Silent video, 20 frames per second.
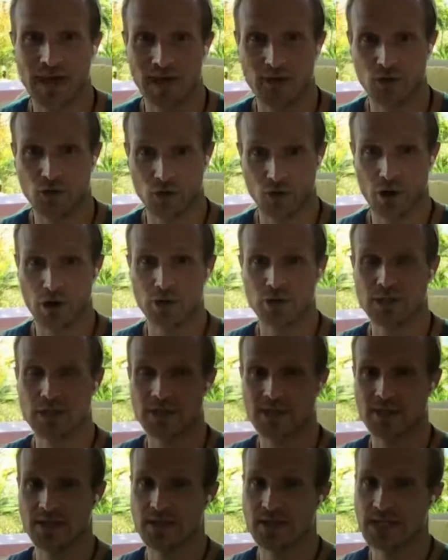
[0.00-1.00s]
that
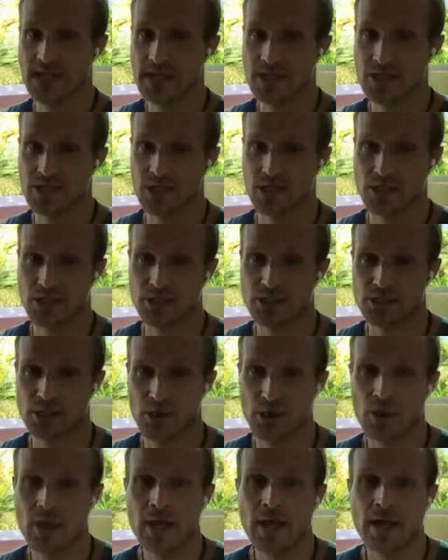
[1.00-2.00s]
grows in the nature.
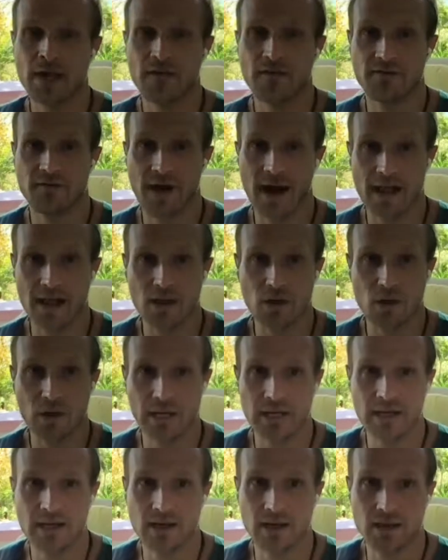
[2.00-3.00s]
So
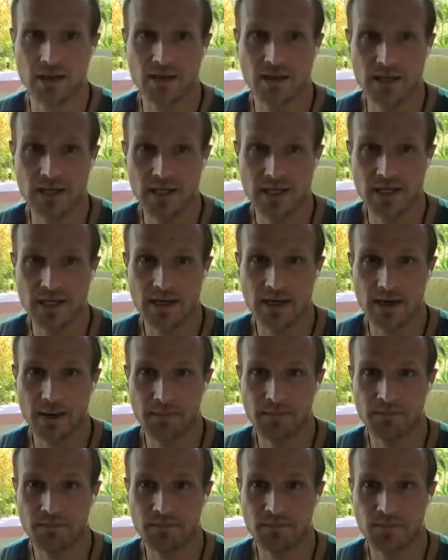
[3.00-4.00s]
following the
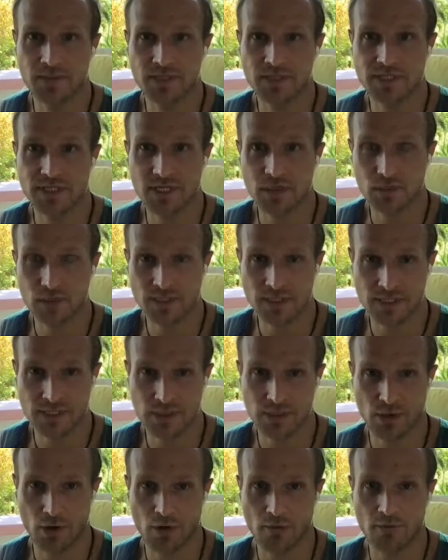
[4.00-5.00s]

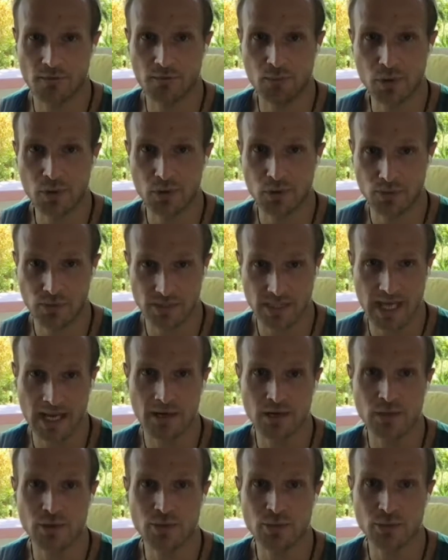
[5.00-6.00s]
sequences of moons
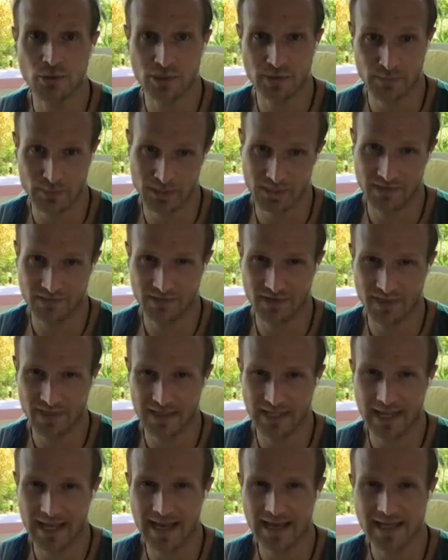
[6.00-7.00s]
and new moon
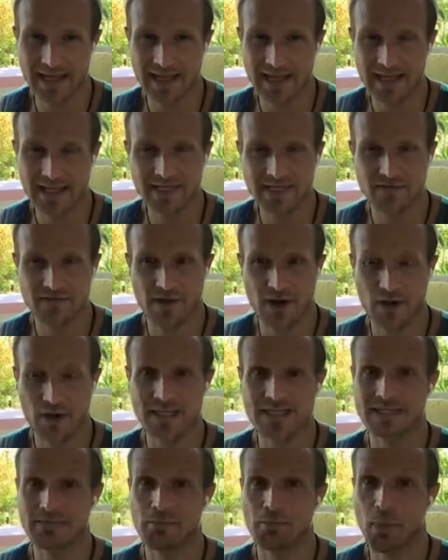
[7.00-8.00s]
specifically, I think is very
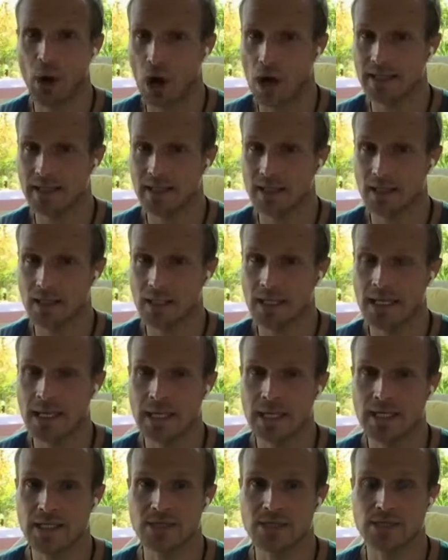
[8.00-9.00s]
symbolical.
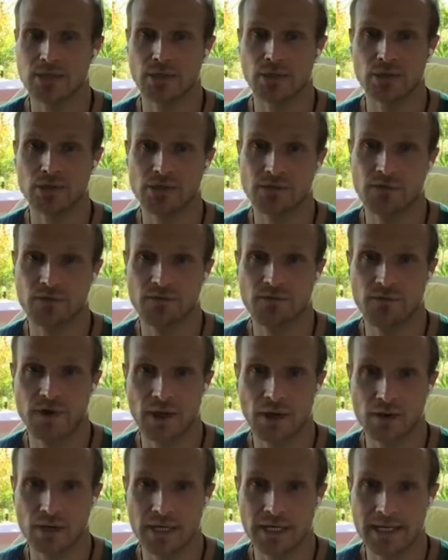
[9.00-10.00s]
It's also
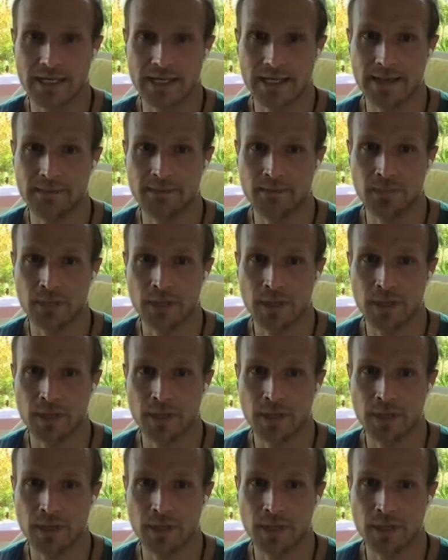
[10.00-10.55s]
very